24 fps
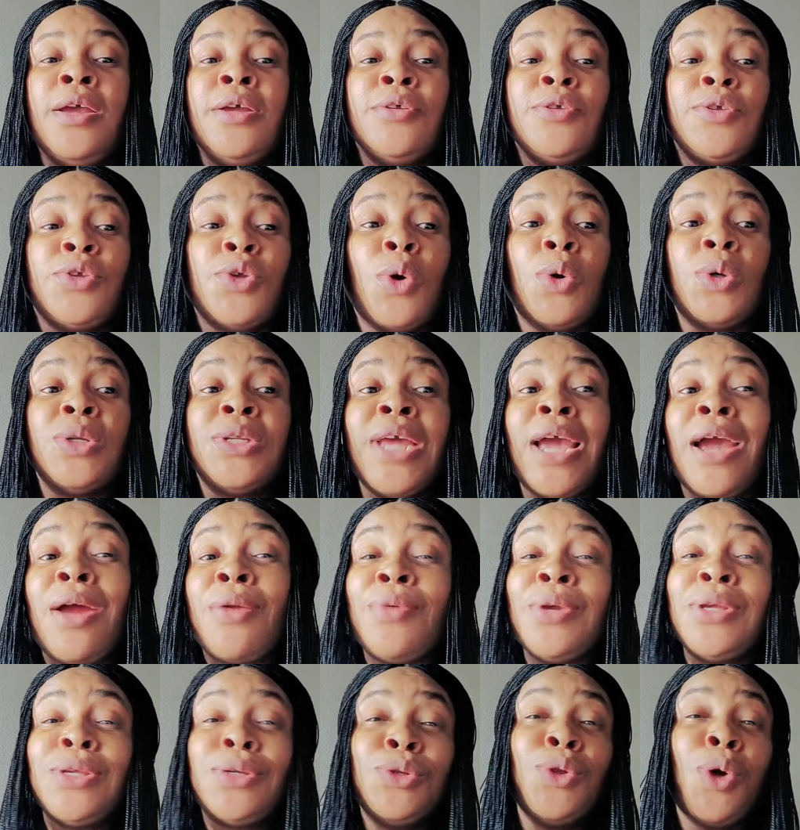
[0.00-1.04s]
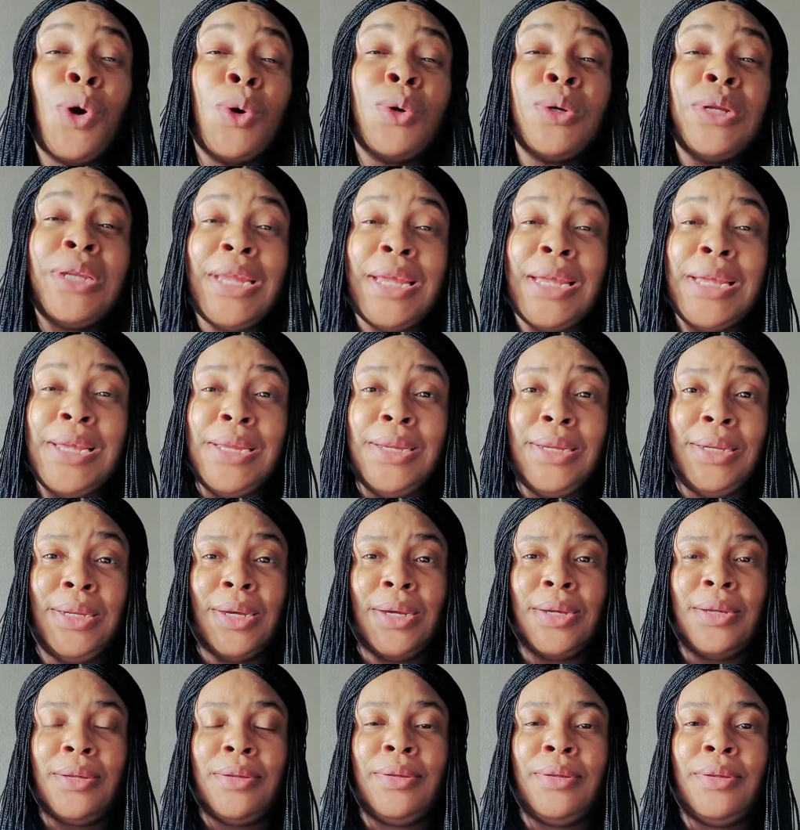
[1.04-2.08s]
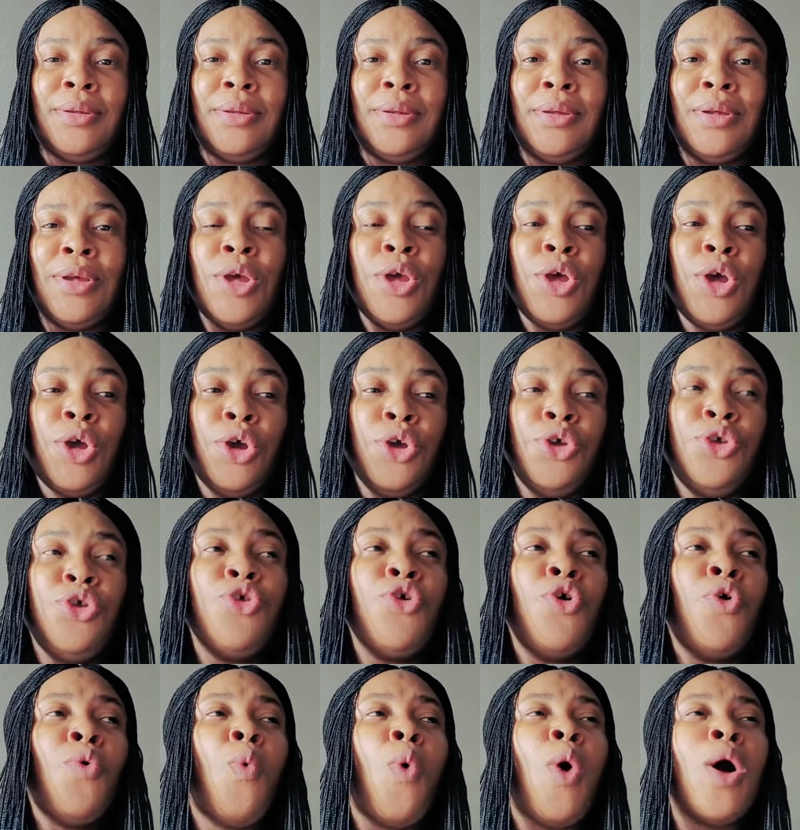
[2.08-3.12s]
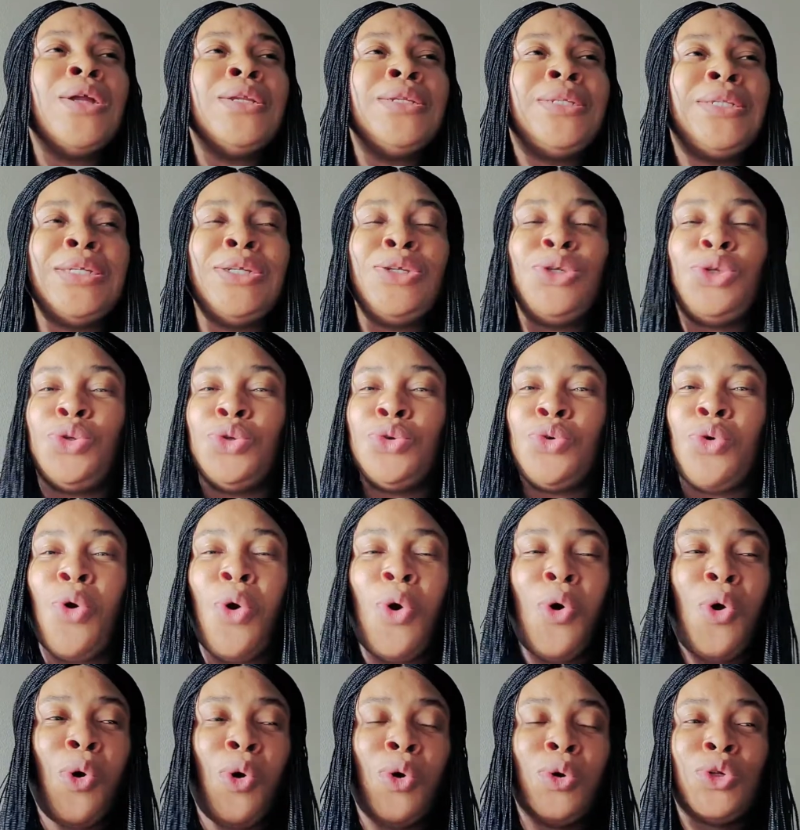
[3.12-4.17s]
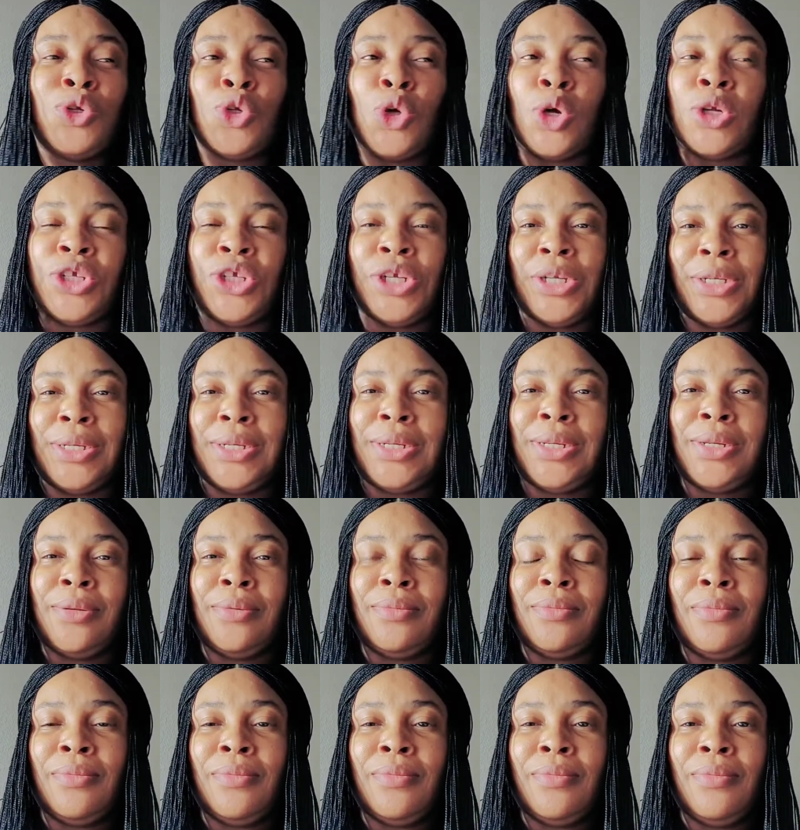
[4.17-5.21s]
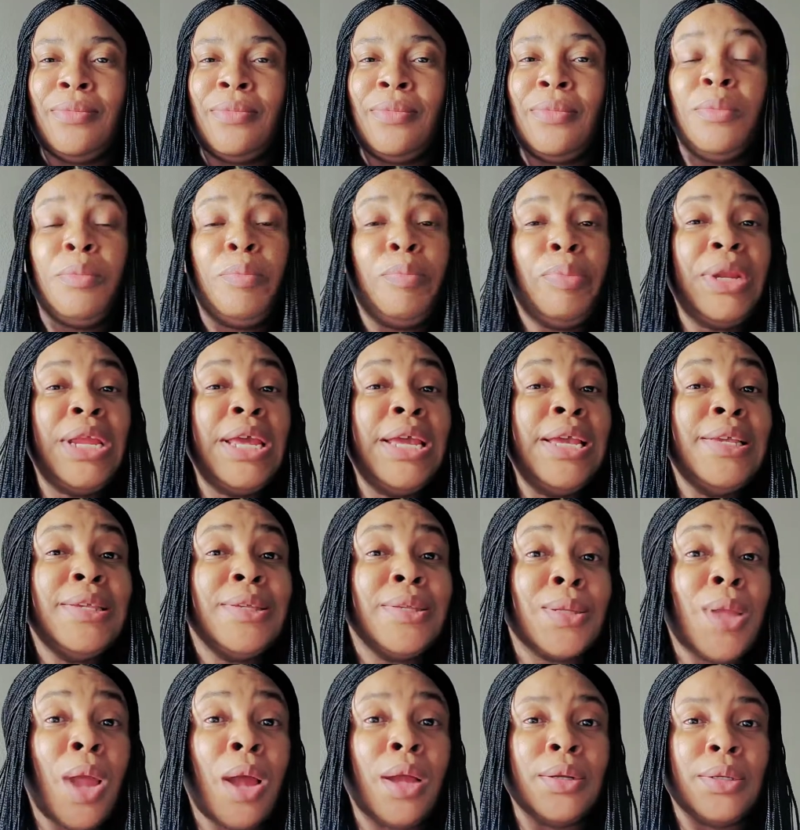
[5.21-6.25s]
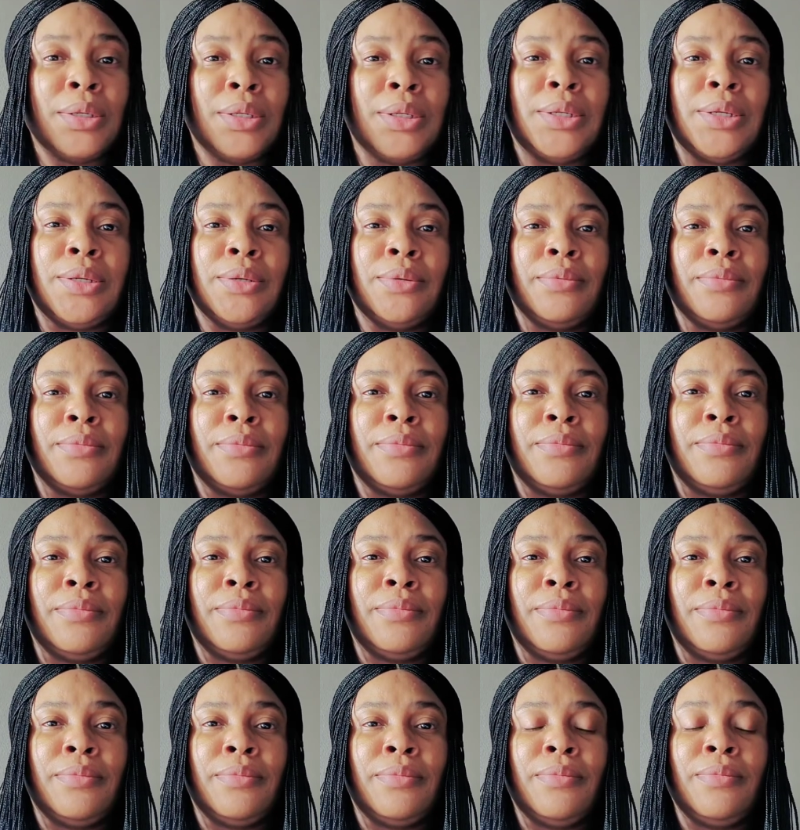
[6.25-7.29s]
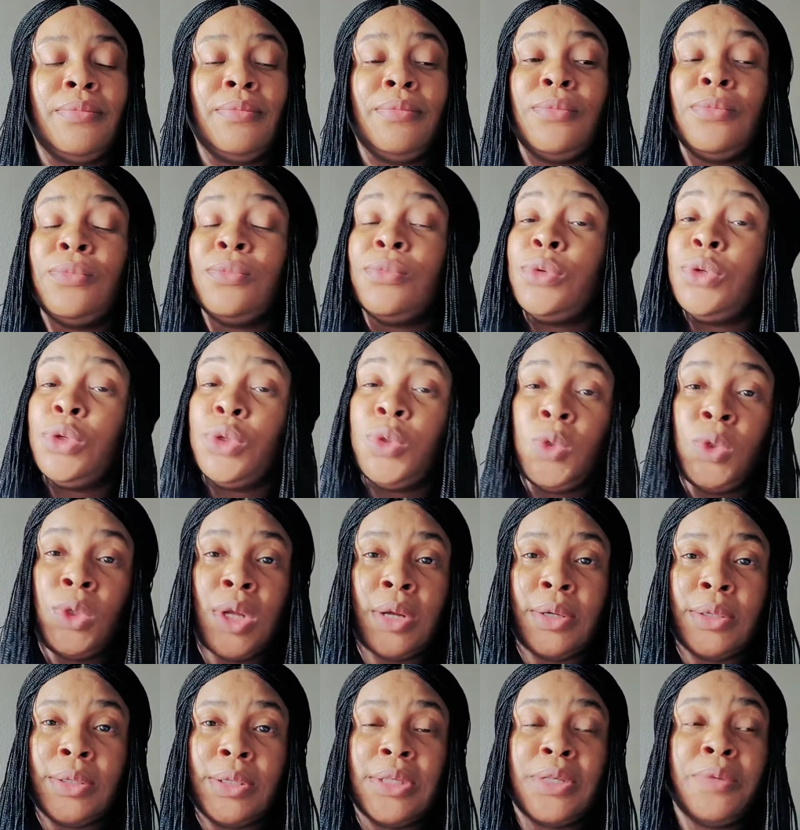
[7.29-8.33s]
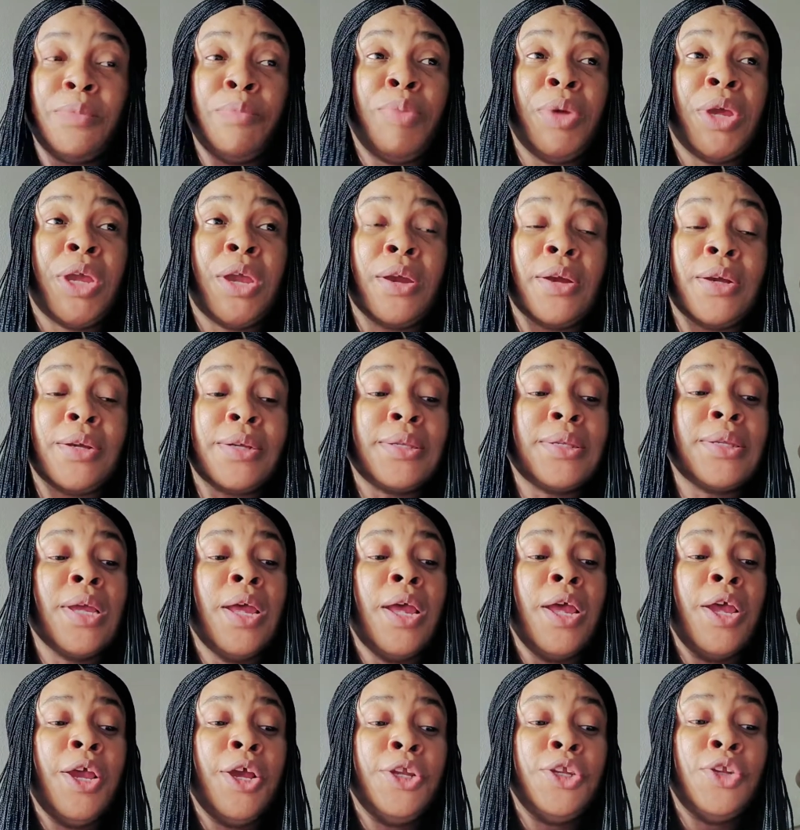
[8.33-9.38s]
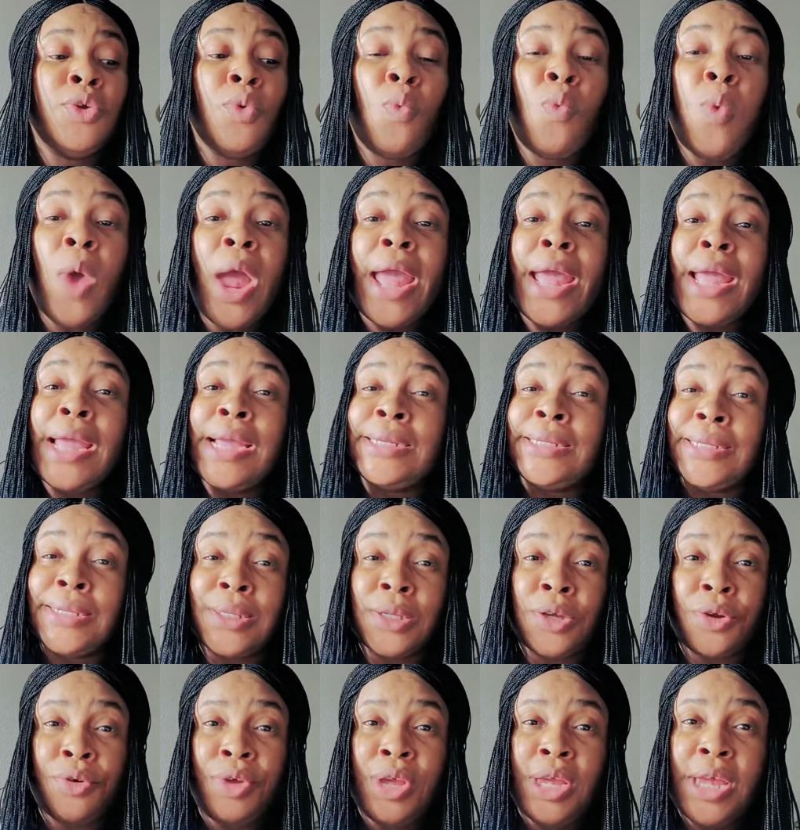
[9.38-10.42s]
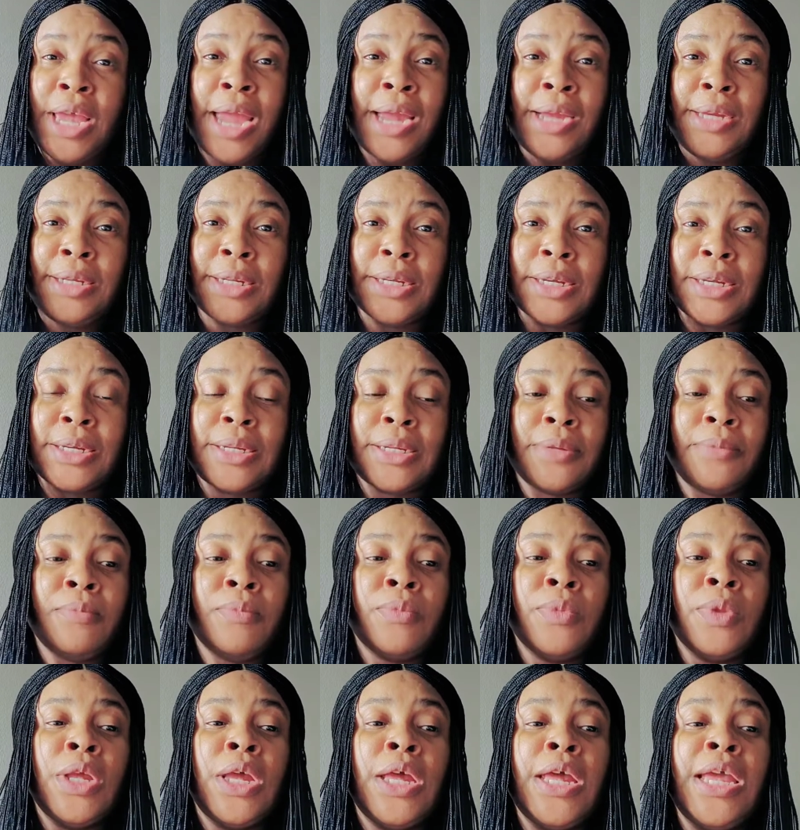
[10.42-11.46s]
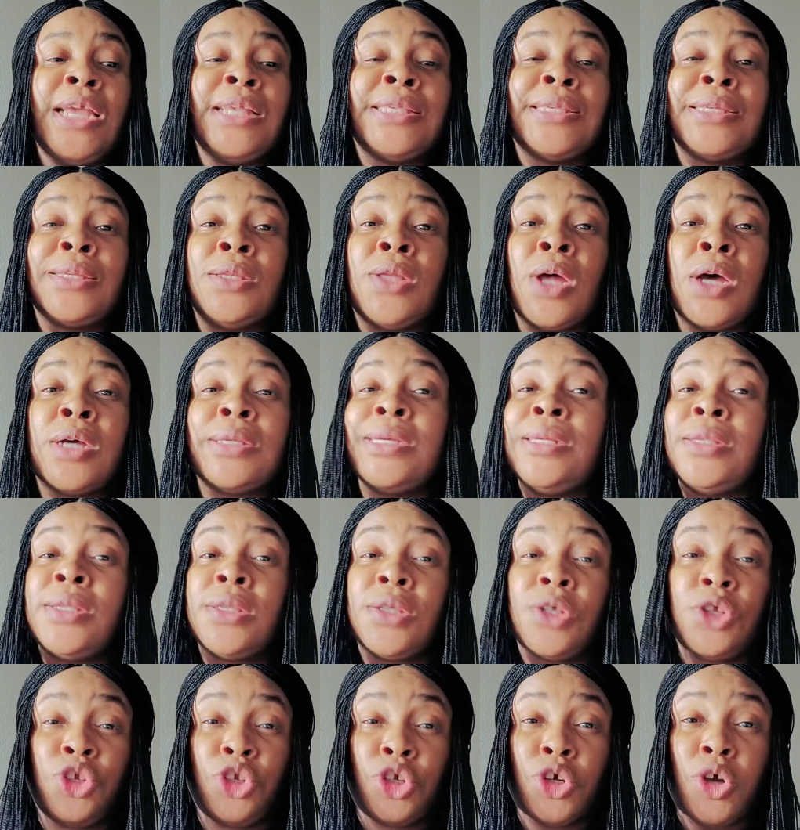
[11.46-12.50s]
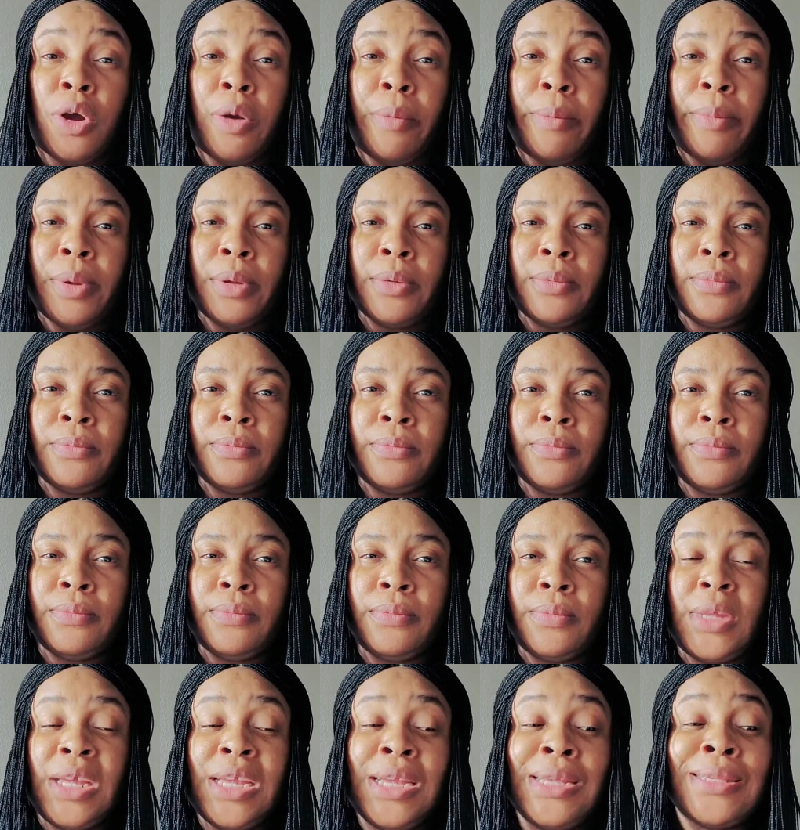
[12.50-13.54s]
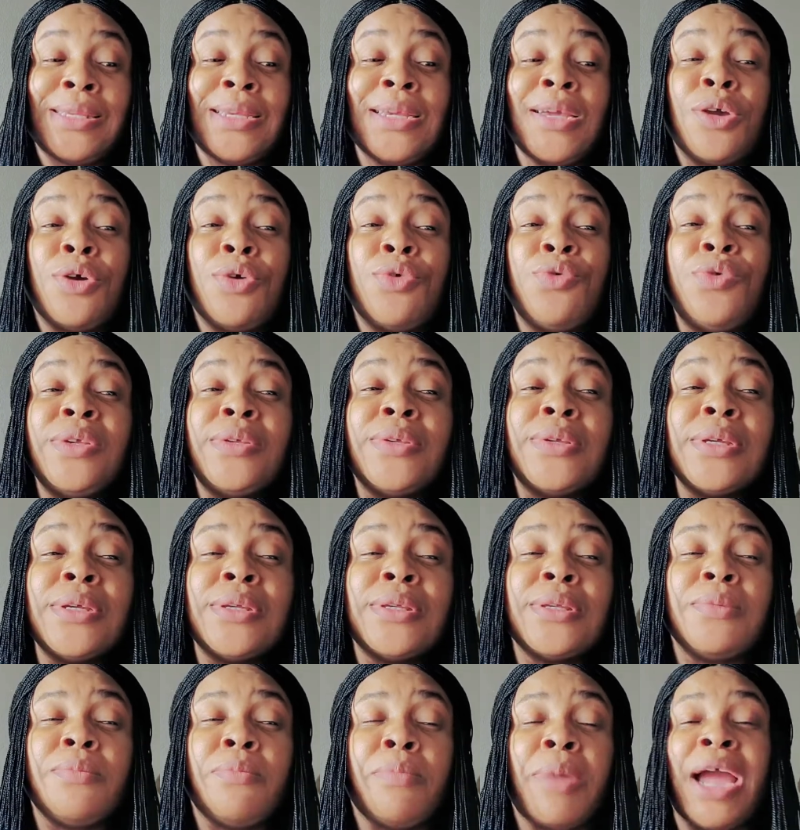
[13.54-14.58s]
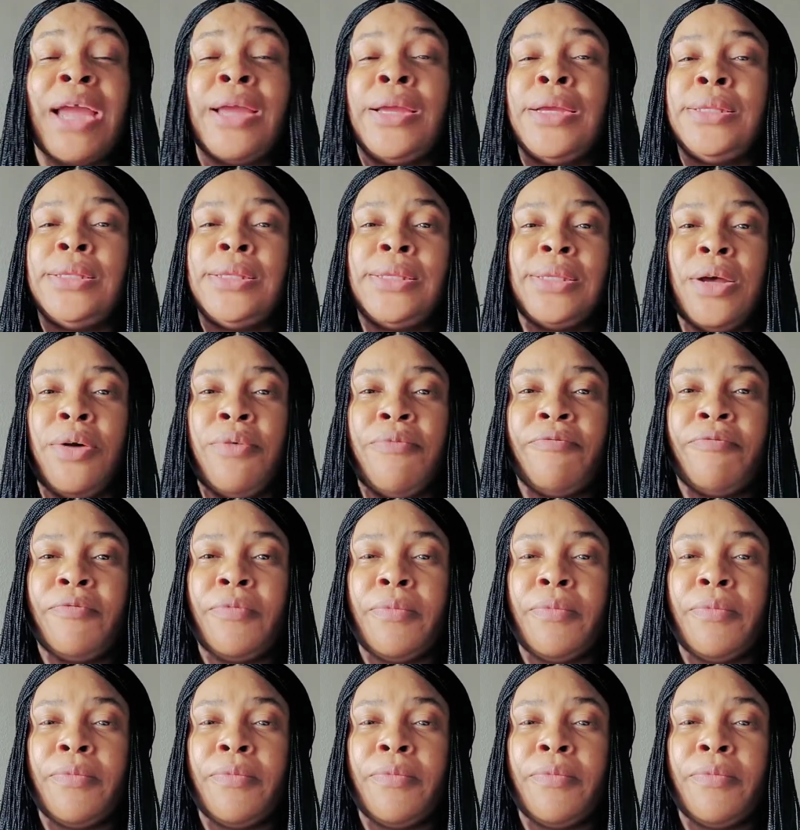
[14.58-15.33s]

so there is no need you wanting to go touch it. Please don't. Don't. Because the way it is created, it does its job. It increases by itself.